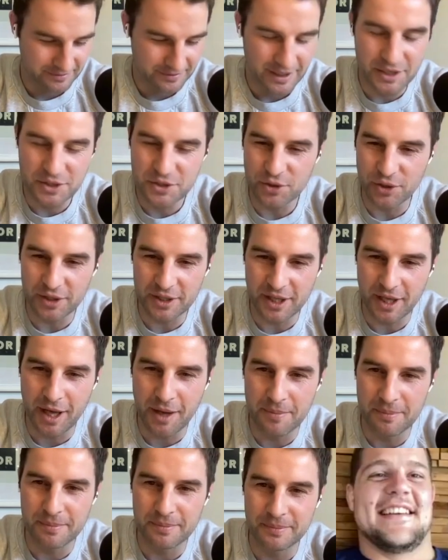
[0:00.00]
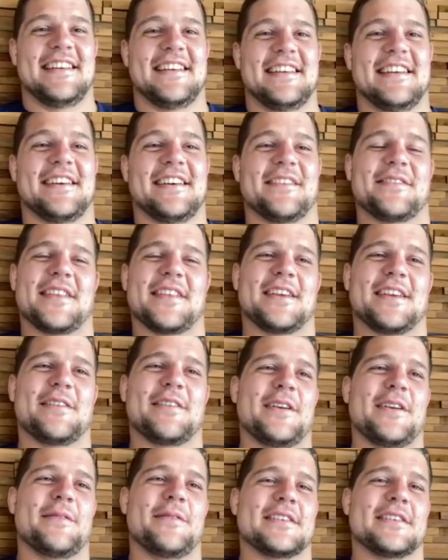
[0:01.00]
Enjoy camp. Yeah, thank you
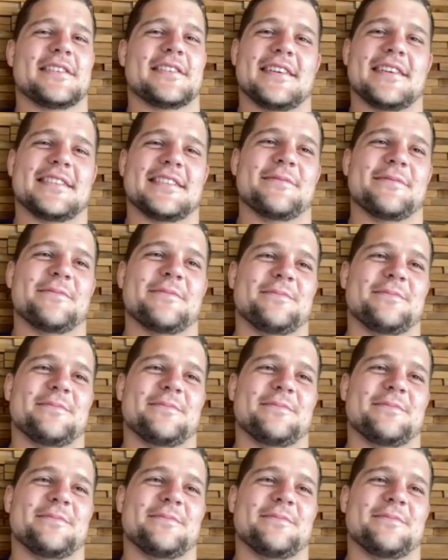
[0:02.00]
very much, guys.